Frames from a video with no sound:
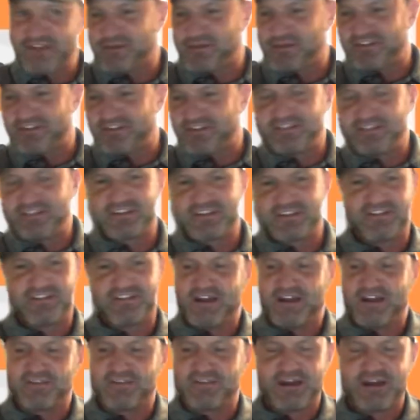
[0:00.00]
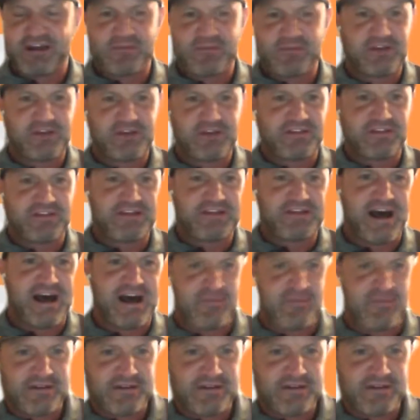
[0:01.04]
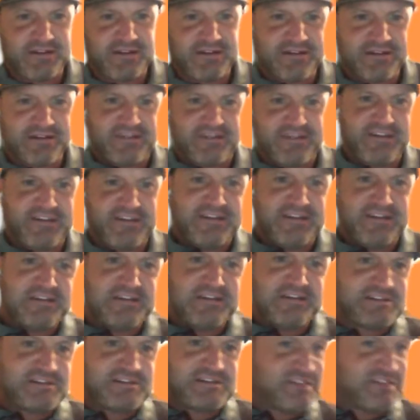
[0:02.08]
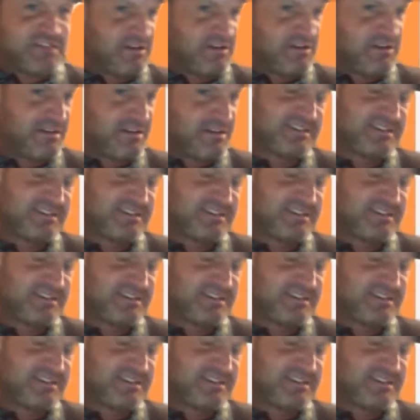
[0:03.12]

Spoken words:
to have a divot to the left and not be over the top. Mm-hmm. So